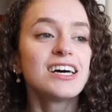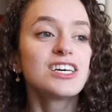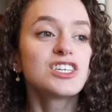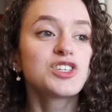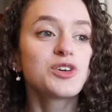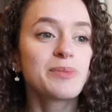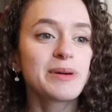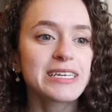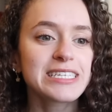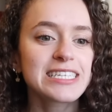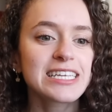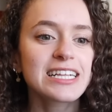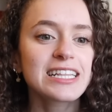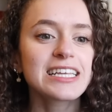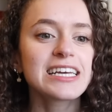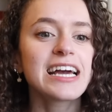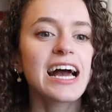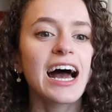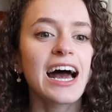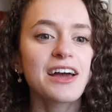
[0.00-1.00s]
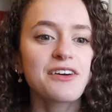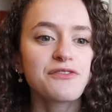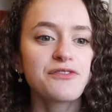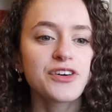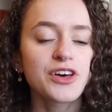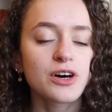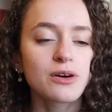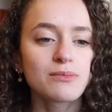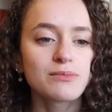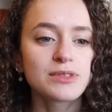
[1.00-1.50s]
So basically, I
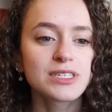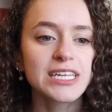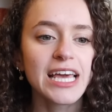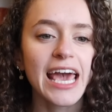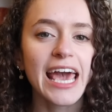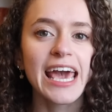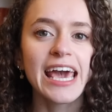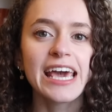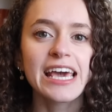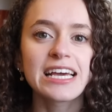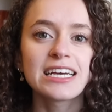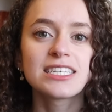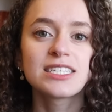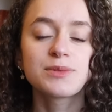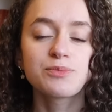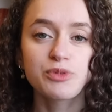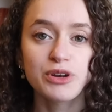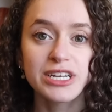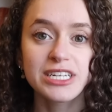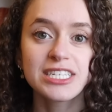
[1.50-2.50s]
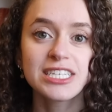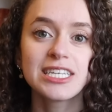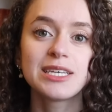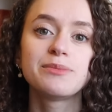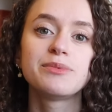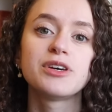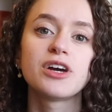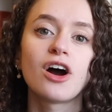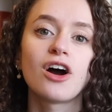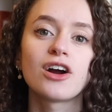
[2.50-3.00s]
filmed a spring
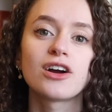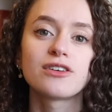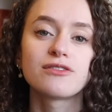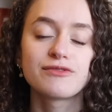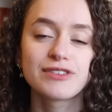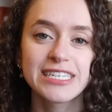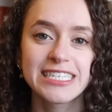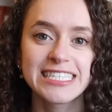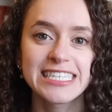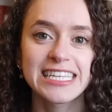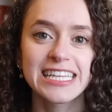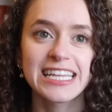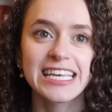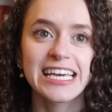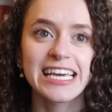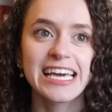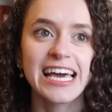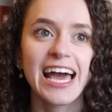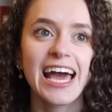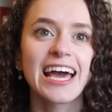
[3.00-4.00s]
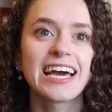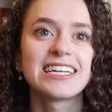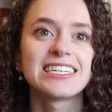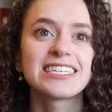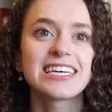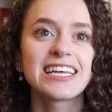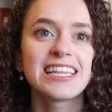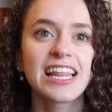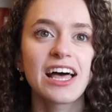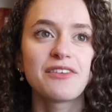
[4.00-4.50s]
TBR recently, and
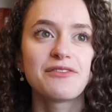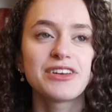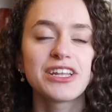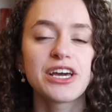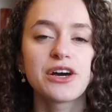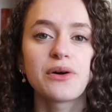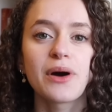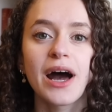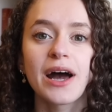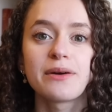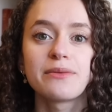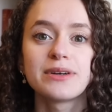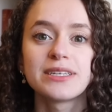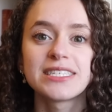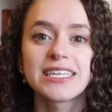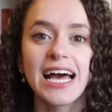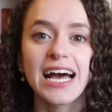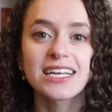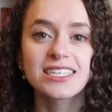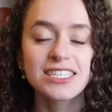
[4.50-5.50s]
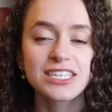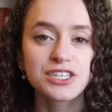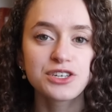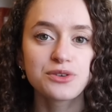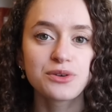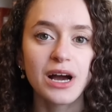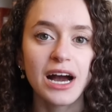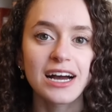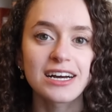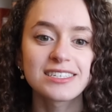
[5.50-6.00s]
in that video I was asking
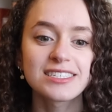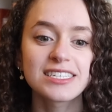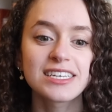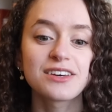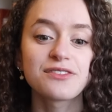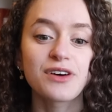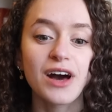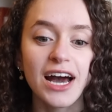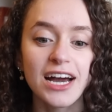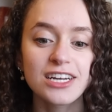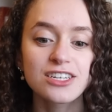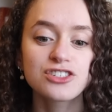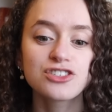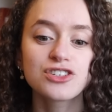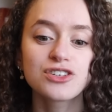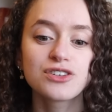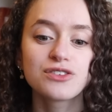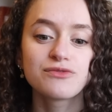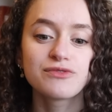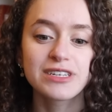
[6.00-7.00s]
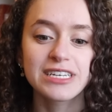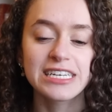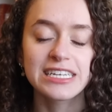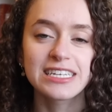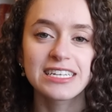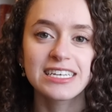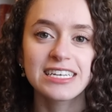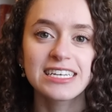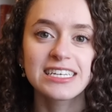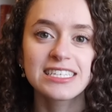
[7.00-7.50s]
you guys if I should
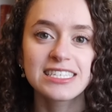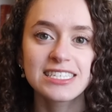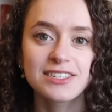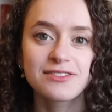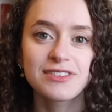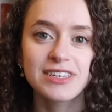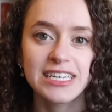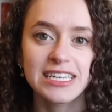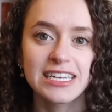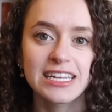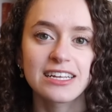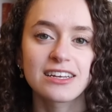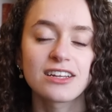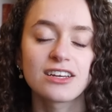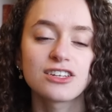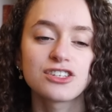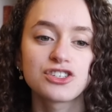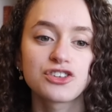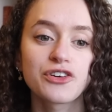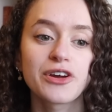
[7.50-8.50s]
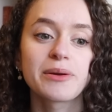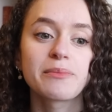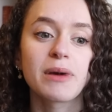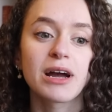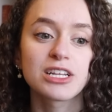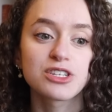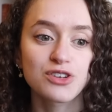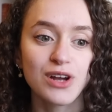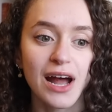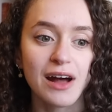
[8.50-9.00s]
read East of Eden during
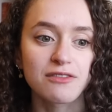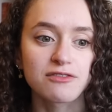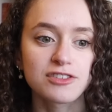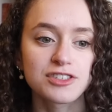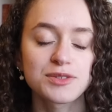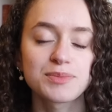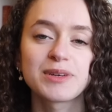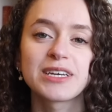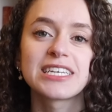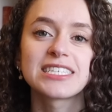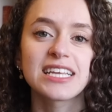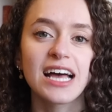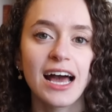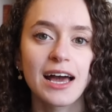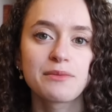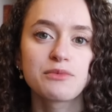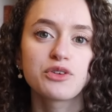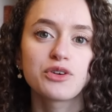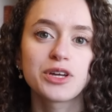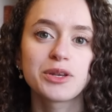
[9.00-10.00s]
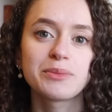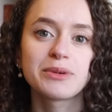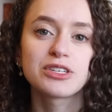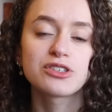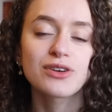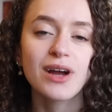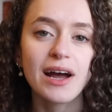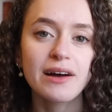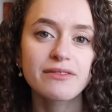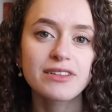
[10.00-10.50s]
my travels, because I'm going to be
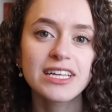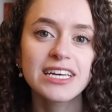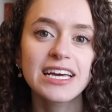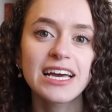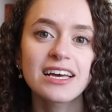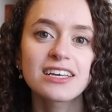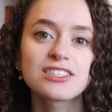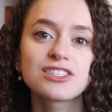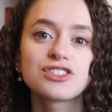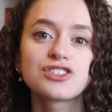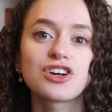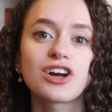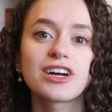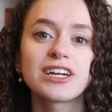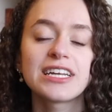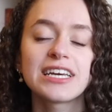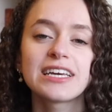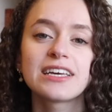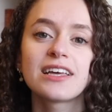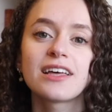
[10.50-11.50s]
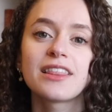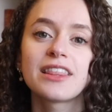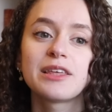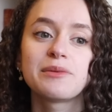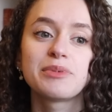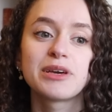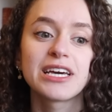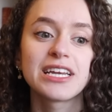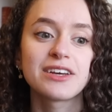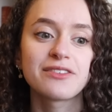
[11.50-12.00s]
traveling starting the
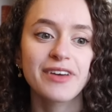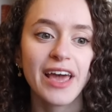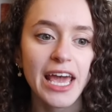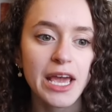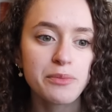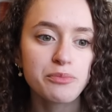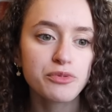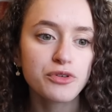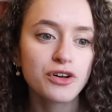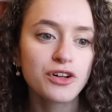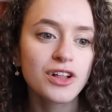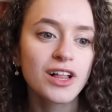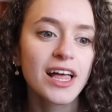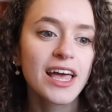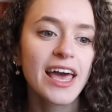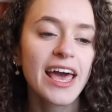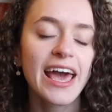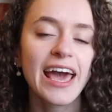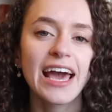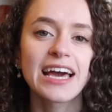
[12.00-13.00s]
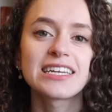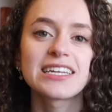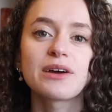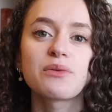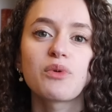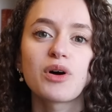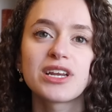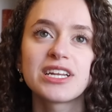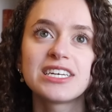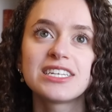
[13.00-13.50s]
beginning of April, and I
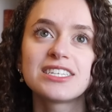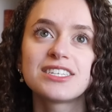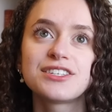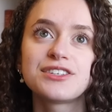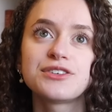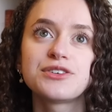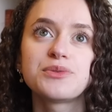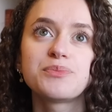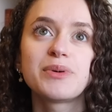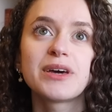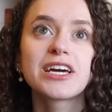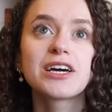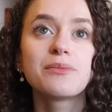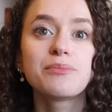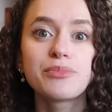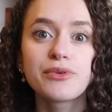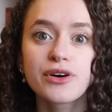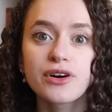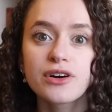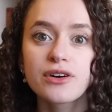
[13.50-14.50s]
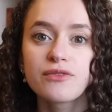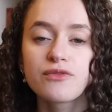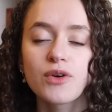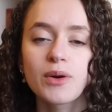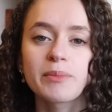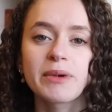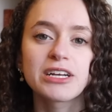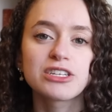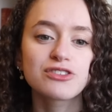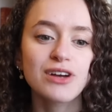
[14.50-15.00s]
wanted to pick a book
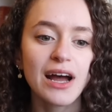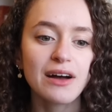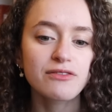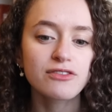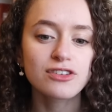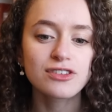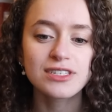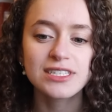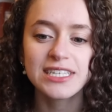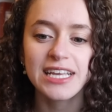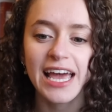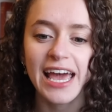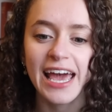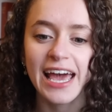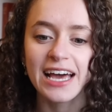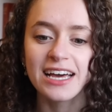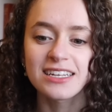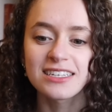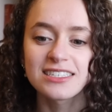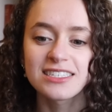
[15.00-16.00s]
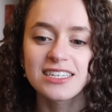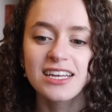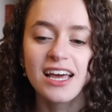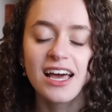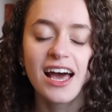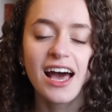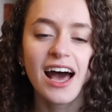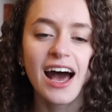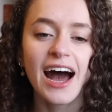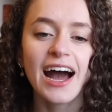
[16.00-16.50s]
for my travels, and
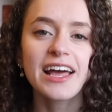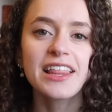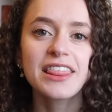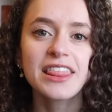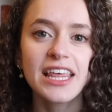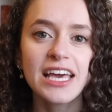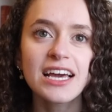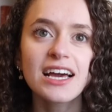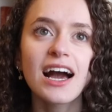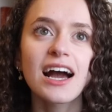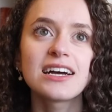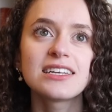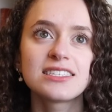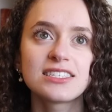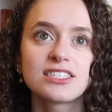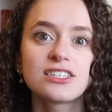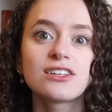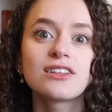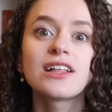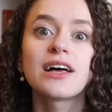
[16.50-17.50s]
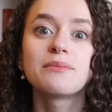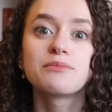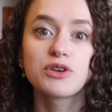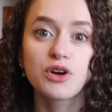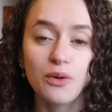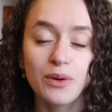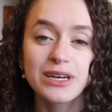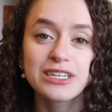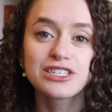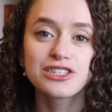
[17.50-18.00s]
I think I still am
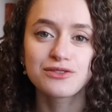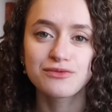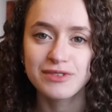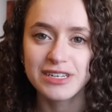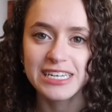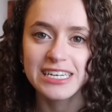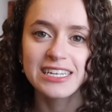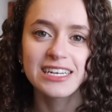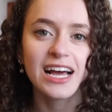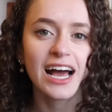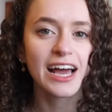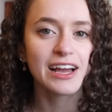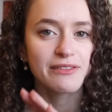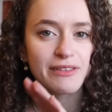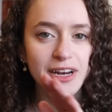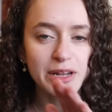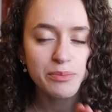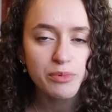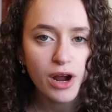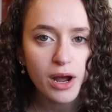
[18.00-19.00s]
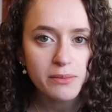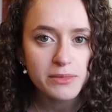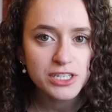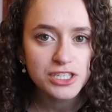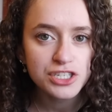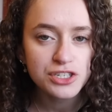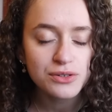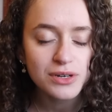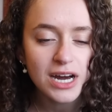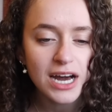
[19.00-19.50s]
going to read. I already
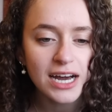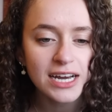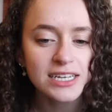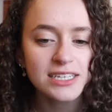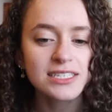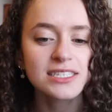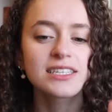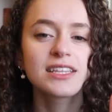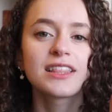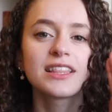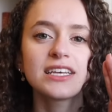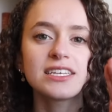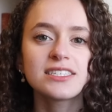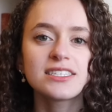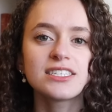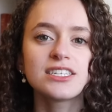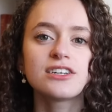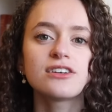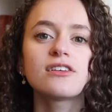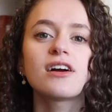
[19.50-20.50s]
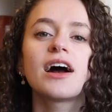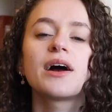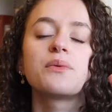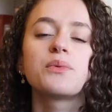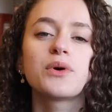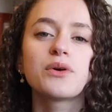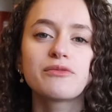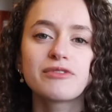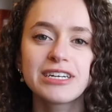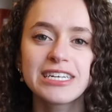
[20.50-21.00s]
promised you guys this year I
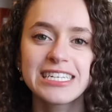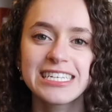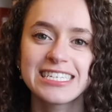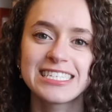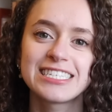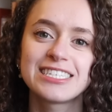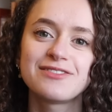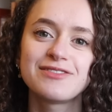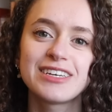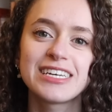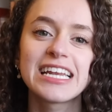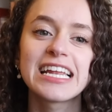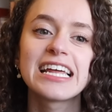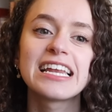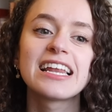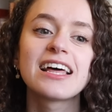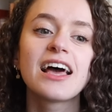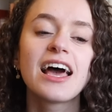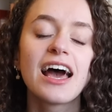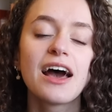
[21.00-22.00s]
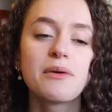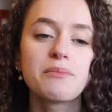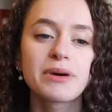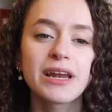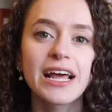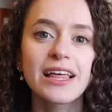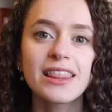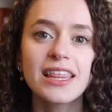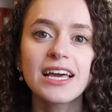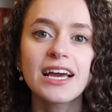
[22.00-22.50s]
will read East of Eden, but
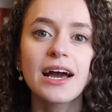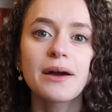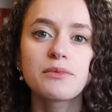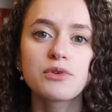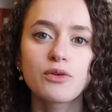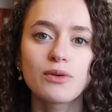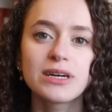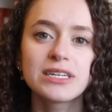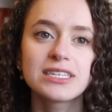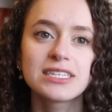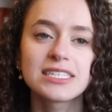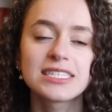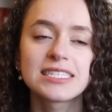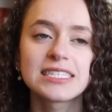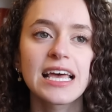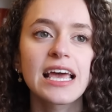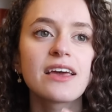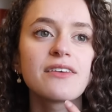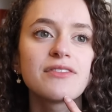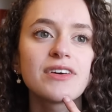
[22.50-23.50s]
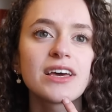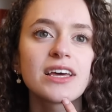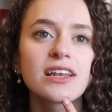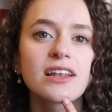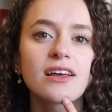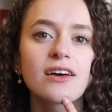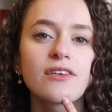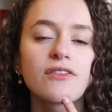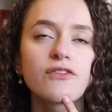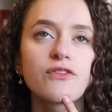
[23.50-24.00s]
I think I'm going to save
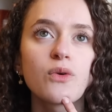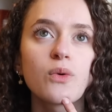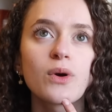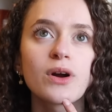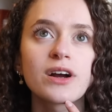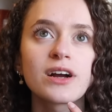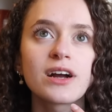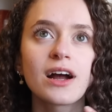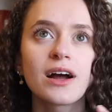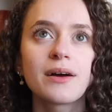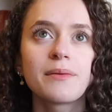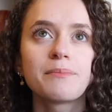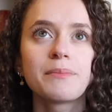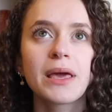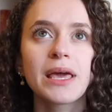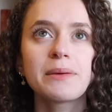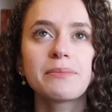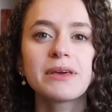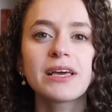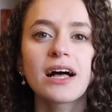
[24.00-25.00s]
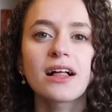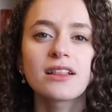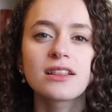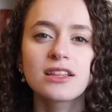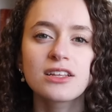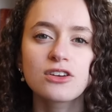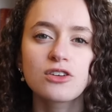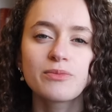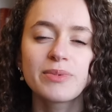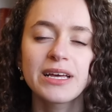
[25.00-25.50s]
it for maybe a
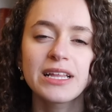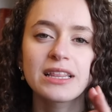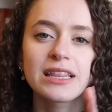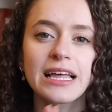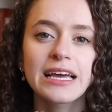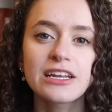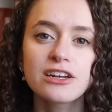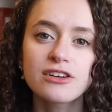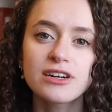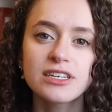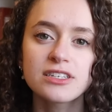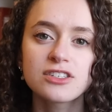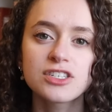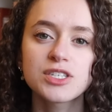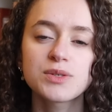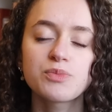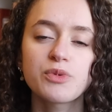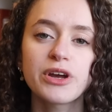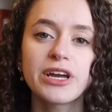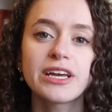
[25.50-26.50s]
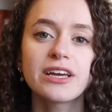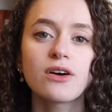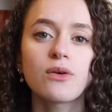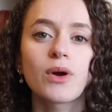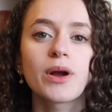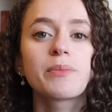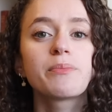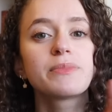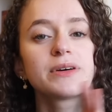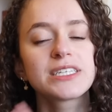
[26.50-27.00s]
little bit later into spring
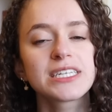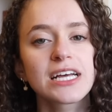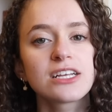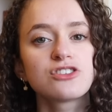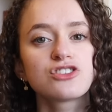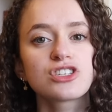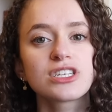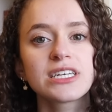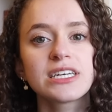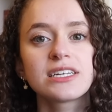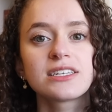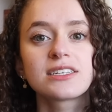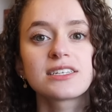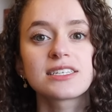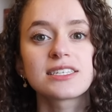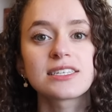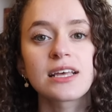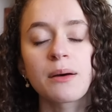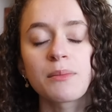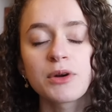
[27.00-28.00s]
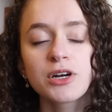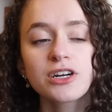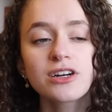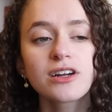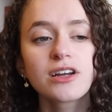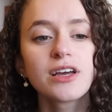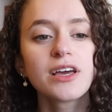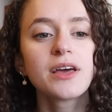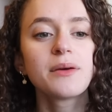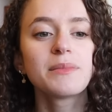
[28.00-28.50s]
or potentially into summer,
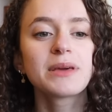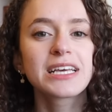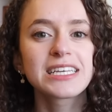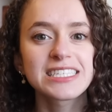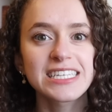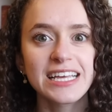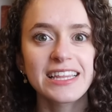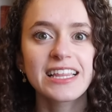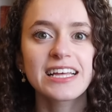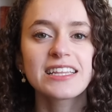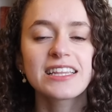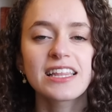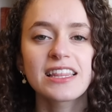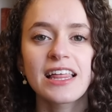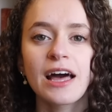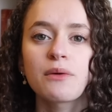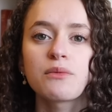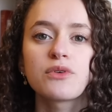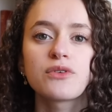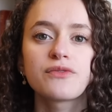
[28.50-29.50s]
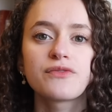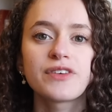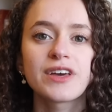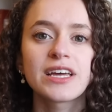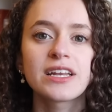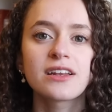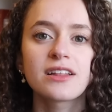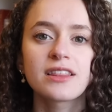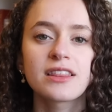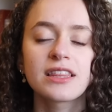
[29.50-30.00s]
because I think that that will
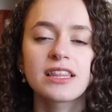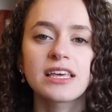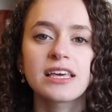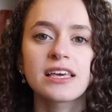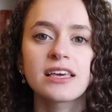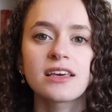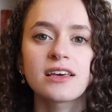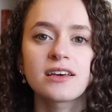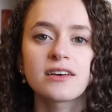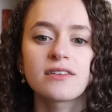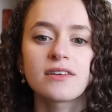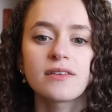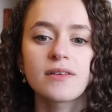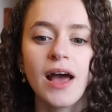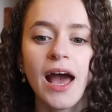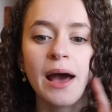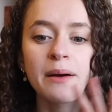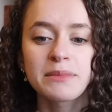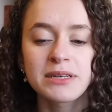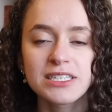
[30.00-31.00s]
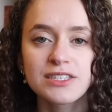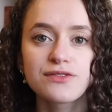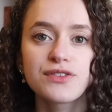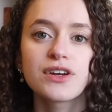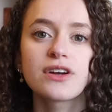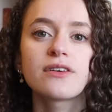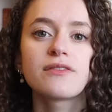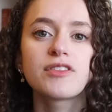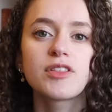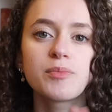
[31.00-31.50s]
fit the
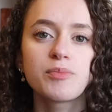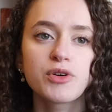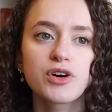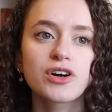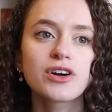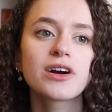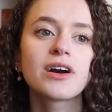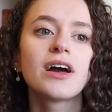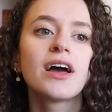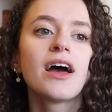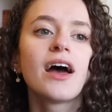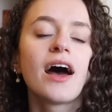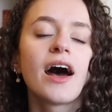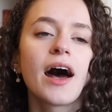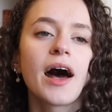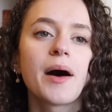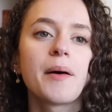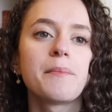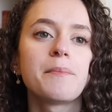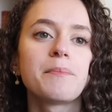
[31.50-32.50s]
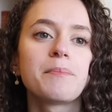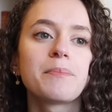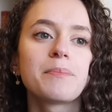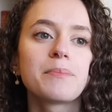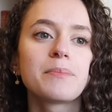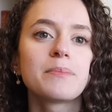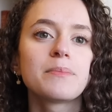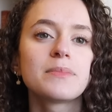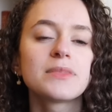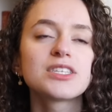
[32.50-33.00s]
atmosphere of the book.
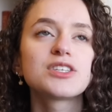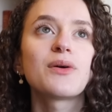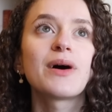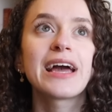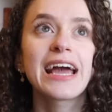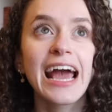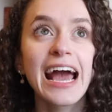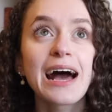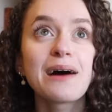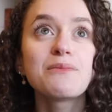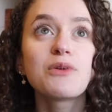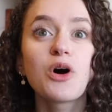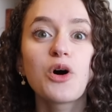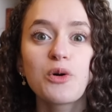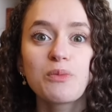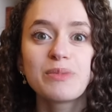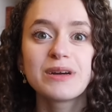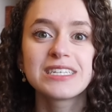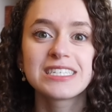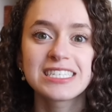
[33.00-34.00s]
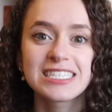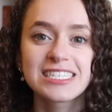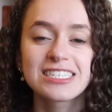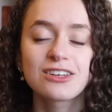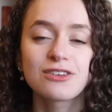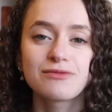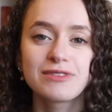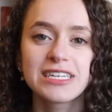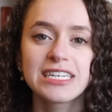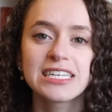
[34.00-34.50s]
So I am hoping to
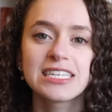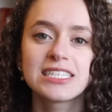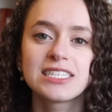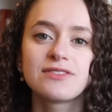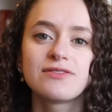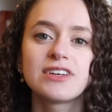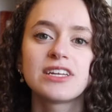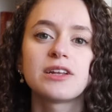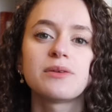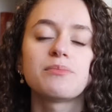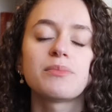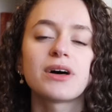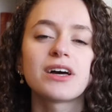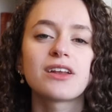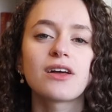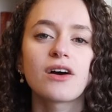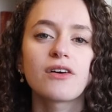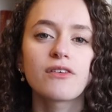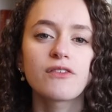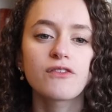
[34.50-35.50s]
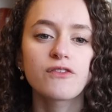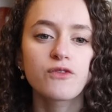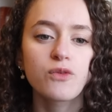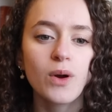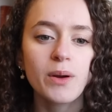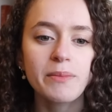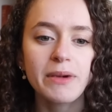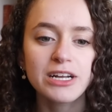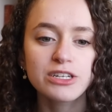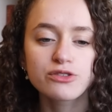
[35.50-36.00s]
still read East of Eden, but
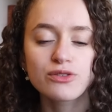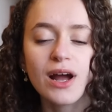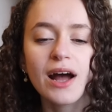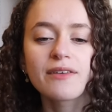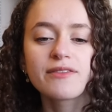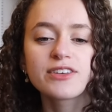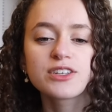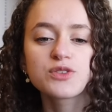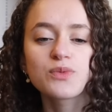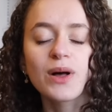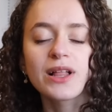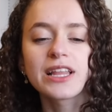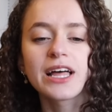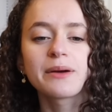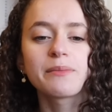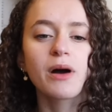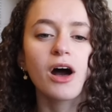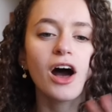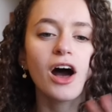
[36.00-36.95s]
for my travels while I'm